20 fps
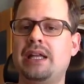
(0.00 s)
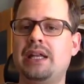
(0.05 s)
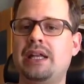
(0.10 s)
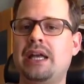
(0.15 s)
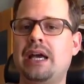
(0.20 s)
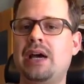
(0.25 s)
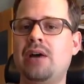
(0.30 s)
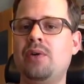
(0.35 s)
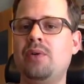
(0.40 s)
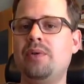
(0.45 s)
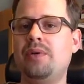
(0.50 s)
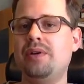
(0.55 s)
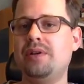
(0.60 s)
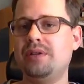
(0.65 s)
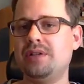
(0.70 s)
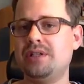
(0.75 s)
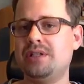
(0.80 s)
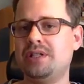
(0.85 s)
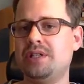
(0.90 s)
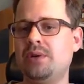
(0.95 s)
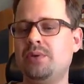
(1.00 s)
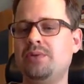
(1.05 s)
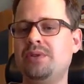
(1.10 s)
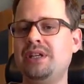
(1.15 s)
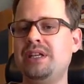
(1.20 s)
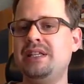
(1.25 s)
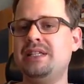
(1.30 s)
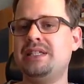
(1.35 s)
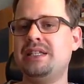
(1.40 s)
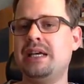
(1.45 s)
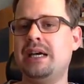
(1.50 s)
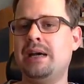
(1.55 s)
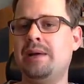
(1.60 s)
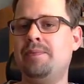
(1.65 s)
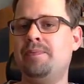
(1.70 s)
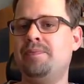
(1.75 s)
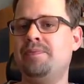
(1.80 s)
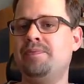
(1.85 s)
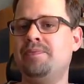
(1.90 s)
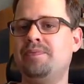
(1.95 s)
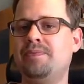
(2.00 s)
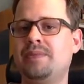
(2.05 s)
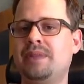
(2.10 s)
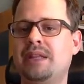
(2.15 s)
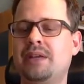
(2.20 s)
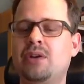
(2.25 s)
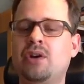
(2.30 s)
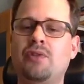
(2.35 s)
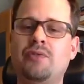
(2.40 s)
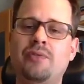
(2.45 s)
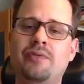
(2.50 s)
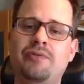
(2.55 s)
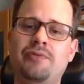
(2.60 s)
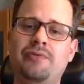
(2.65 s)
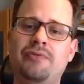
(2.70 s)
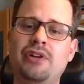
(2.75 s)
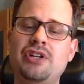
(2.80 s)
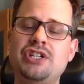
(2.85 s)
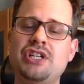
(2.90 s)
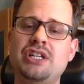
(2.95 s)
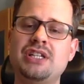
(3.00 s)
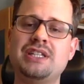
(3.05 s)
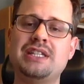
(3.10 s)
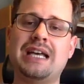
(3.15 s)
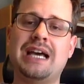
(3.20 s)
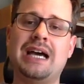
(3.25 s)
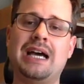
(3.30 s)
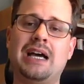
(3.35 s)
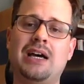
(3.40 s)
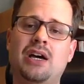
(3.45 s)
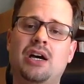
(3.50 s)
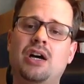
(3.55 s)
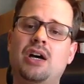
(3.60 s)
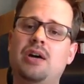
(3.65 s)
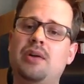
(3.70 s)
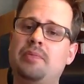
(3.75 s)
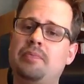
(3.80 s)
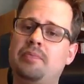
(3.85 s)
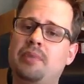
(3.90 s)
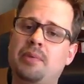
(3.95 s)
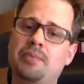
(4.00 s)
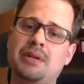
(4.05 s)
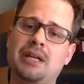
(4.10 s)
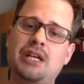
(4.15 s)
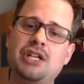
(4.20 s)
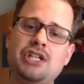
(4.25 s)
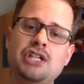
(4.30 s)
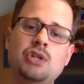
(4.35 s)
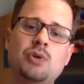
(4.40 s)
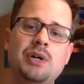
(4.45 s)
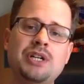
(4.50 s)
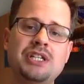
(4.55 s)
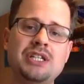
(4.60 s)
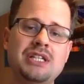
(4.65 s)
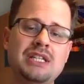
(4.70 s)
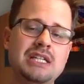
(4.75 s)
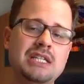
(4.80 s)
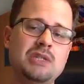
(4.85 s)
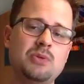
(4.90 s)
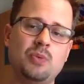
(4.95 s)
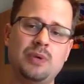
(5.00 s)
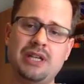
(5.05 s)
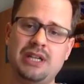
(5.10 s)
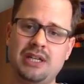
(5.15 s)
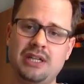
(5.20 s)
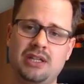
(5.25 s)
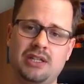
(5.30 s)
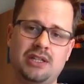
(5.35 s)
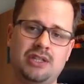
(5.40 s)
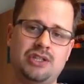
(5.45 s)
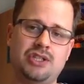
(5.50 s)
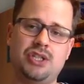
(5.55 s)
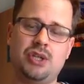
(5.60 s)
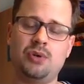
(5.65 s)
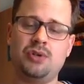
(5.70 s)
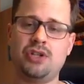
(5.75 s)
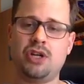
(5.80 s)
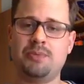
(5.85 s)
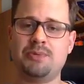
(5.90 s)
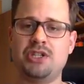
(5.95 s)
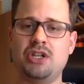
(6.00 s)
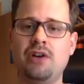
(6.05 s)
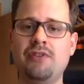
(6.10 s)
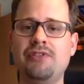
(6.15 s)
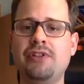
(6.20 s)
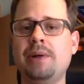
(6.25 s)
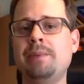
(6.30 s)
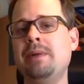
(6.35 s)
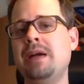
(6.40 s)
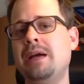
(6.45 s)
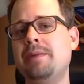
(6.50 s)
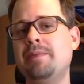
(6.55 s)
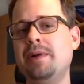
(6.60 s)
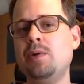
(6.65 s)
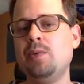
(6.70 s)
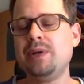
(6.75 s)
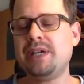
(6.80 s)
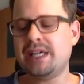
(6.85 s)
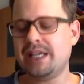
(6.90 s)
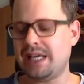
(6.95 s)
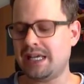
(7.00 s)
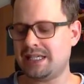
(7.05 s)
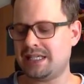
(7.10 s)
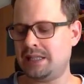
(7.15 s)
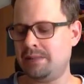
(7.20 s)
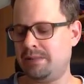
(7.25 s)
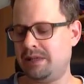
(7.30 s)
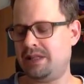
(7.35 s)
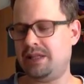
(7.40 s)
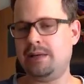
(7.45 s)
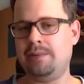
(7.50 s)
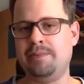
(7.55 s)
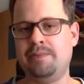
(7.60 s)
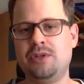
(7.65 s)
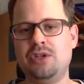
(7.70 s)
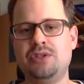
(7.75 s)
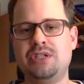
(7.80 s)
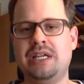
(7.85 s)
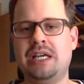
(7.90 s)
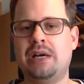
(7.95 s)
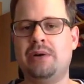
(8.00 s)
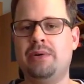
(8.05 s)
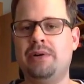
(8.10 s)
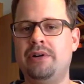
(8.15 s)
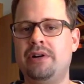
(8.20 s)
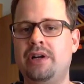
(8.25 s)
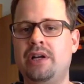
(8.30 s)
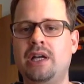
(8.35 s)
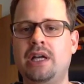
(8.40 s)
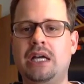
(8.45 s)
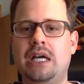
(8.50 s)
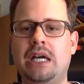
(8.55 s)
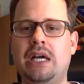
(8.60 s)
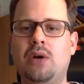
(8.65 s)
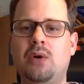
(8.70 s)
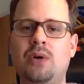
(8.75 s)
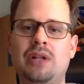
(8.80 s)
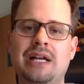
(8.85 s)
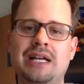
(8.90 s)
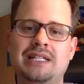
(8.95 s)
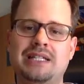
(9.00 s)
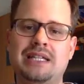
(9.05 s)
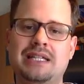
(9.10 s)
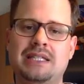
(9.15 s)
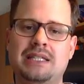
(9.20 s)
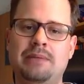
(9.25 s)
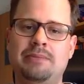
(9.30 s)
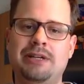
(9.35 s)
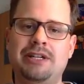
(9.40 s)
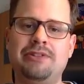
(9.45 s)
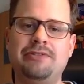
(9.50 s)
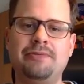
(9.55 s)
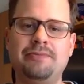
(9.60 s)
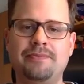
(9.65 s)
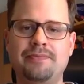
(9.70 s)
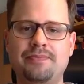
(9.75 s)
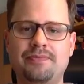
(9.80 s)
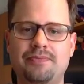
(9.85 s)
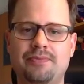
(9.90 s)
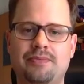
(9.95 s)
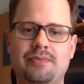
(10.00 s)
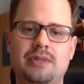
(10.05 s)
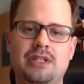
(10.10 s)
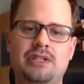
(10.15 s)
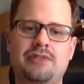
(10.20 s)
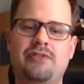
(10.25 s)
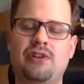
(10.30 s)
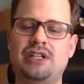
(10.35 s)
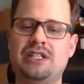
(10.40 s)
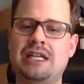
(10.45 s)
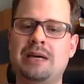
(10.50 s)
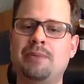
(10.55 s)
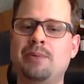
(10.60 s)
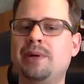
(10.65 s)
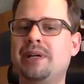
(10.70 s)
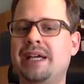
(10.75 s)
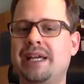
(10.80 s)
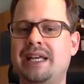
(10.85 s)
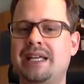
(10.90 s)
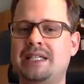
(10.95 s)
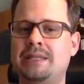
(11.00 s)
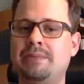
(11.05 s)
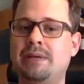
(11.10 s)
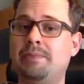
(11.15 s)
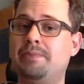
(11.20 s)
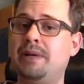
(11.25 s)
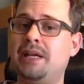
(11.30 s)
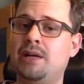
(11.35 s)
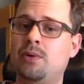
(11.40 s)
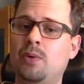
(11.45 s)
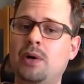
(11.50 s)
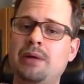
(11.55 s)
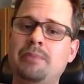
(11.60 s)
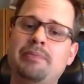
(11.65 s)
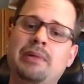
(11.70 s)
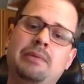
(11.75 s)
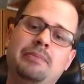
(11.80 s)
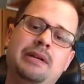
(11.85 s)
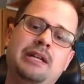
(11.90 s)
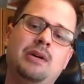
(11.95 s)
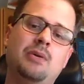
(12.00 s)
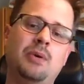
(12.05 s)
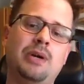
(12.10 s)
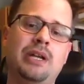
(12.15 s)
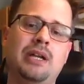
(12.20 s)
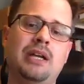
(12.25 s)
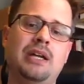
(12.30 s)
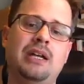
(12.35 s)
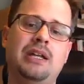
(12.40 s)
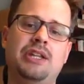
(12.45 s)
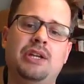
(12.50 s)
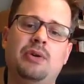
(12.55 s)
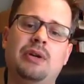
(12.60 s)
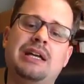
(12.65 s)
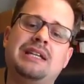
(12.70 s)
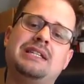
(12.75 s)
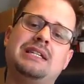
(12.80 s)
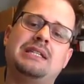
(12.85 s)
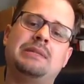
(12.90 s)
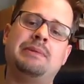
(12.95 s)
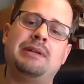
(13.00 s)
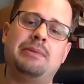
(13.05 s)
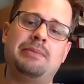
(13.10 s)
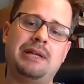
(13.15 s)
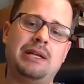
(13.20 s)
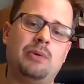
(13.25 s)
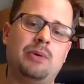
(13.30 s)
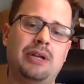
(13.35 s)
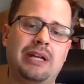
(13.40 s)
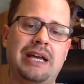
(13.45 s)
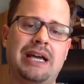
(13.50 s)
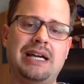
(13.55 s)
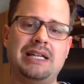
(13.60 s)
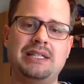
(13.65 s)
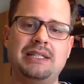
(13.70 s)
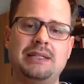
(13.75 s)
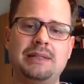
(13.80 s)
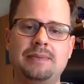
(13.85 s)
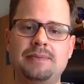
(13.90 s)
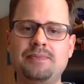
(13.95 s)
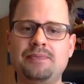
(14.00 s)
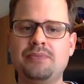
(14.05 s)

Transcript: Now, so these um, the coefficients are population quantities. We don't observe them, but we can estimate them using our O L S estimator. So, for example, we can estimate beta one by beta one, the O L S estimator beta one hat.